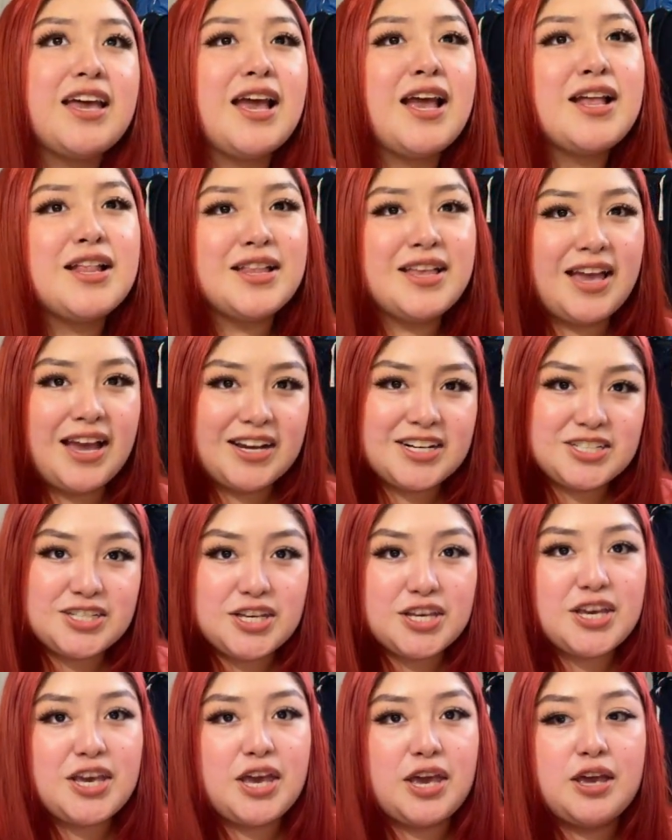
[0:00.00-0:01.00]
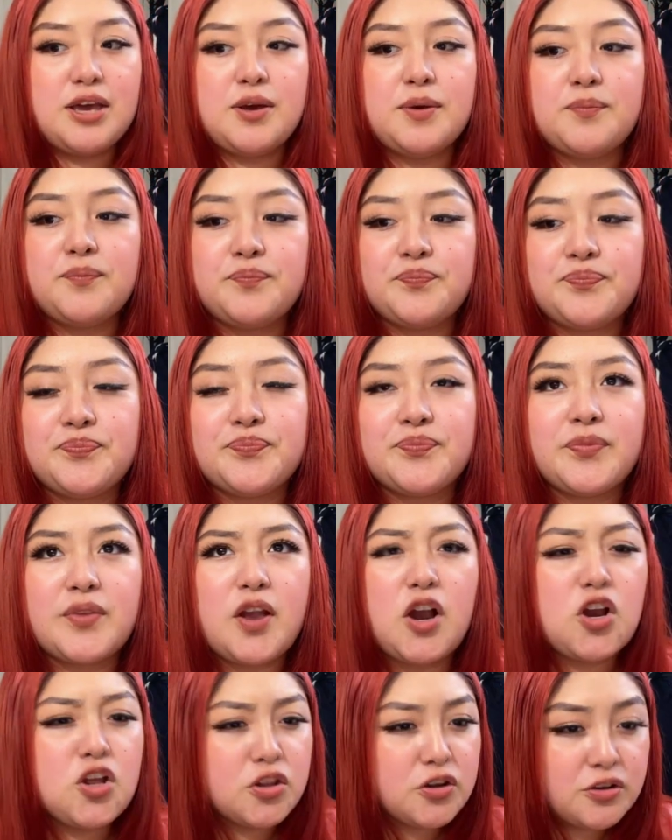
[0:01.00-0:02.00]
and it actually came
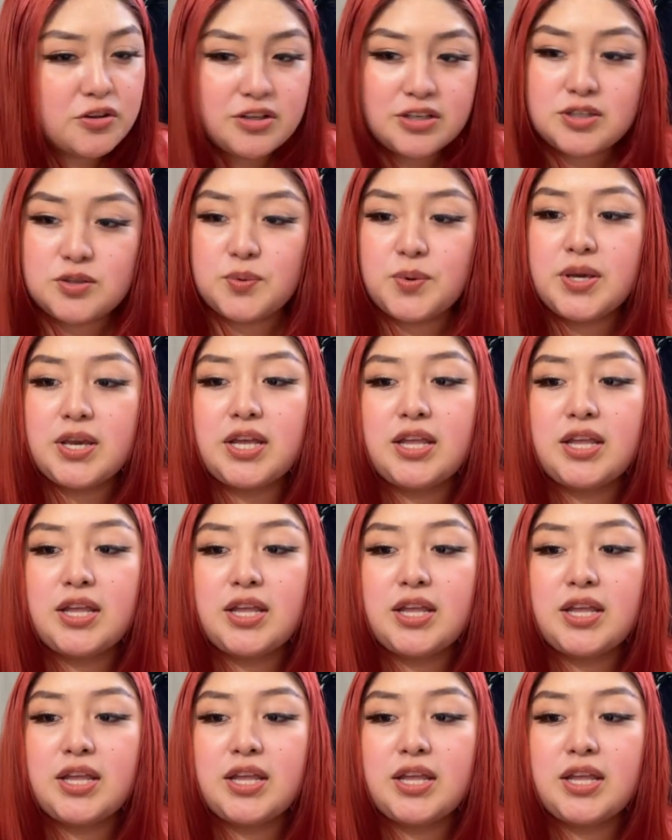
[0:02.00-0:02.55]
earlier this week